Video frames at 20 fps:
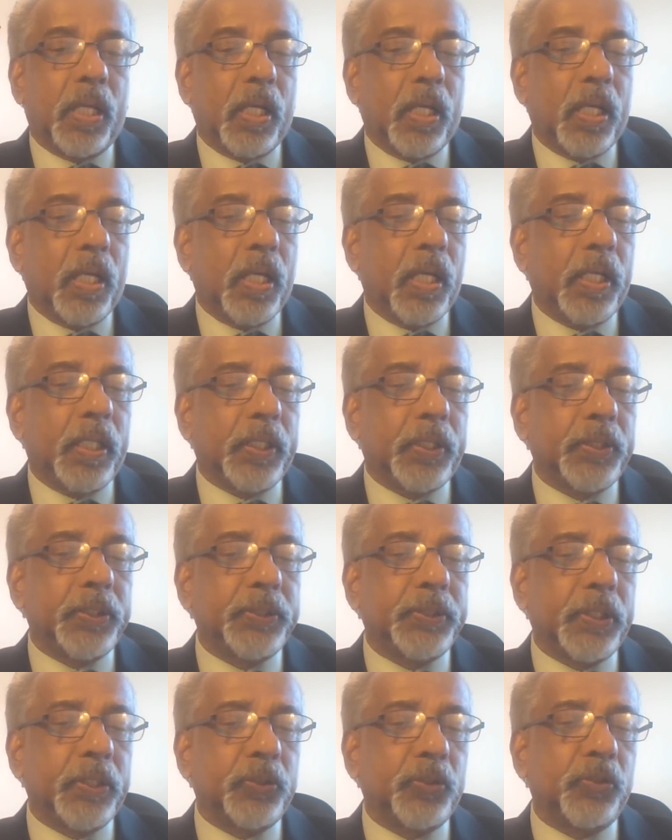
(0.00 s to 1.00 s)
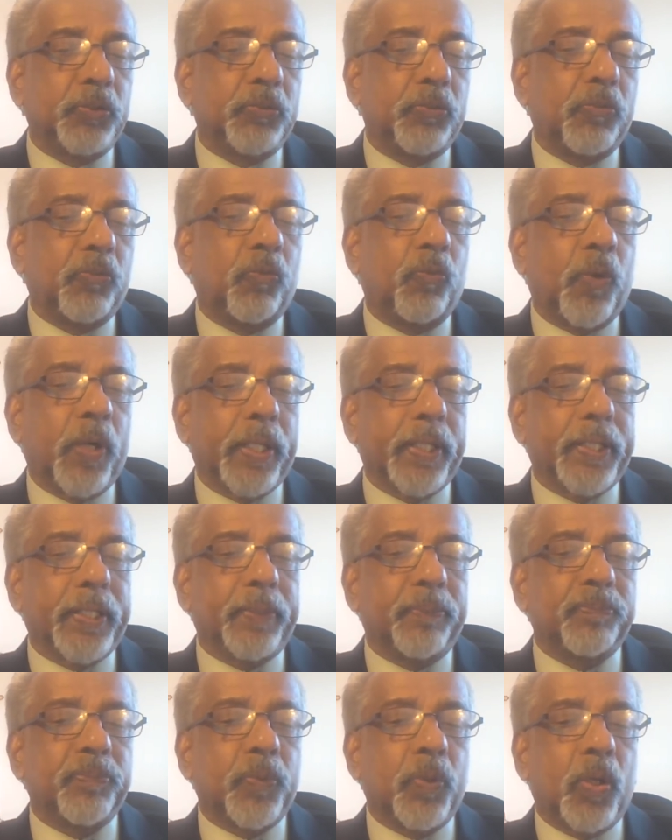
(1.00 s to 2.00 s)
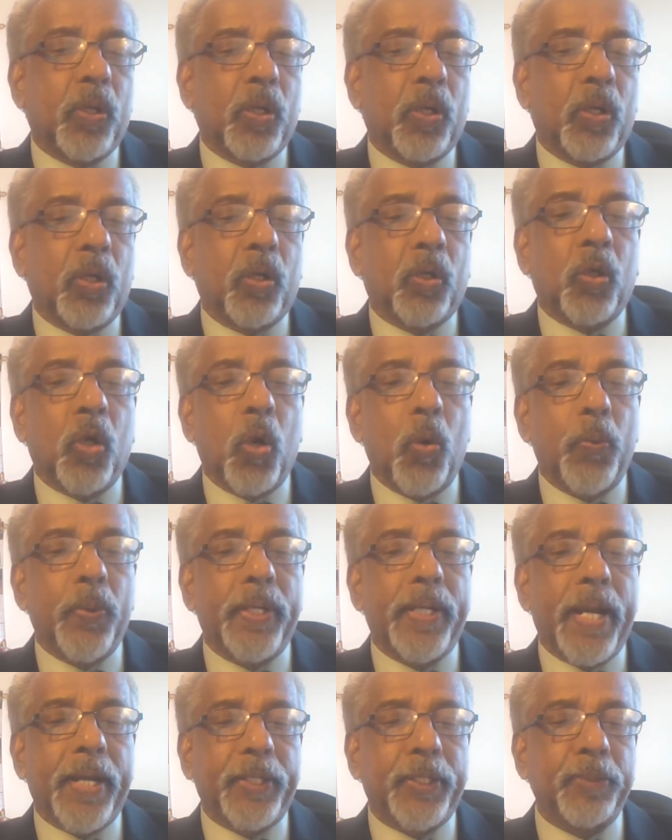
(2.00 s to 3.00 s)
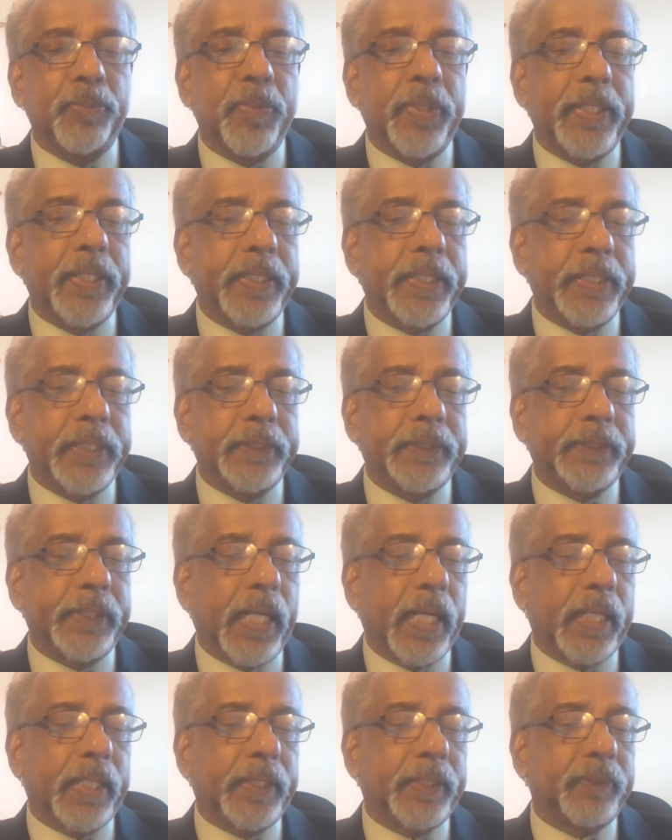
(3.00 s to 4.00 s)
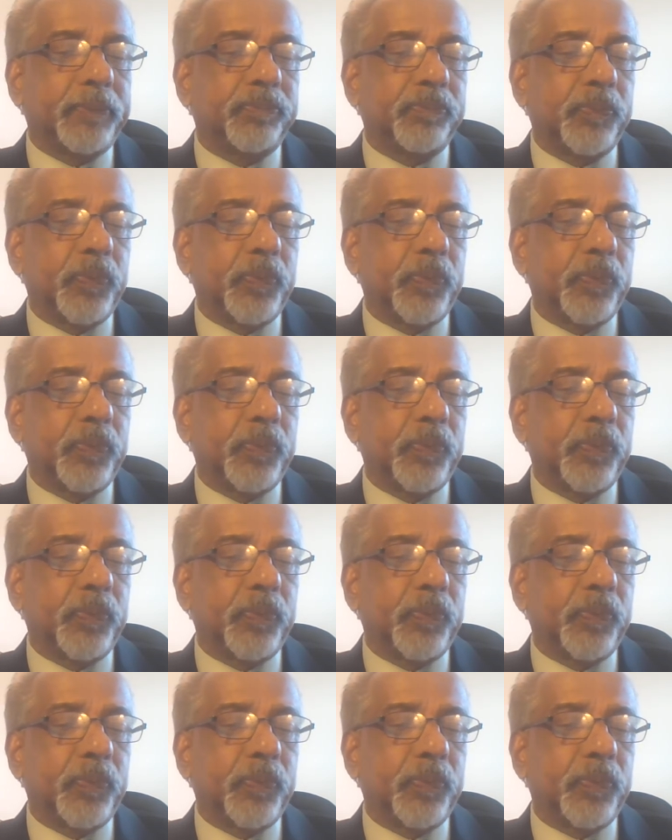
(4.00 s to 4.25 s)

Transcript: A reason to worry: COVID antibody in child.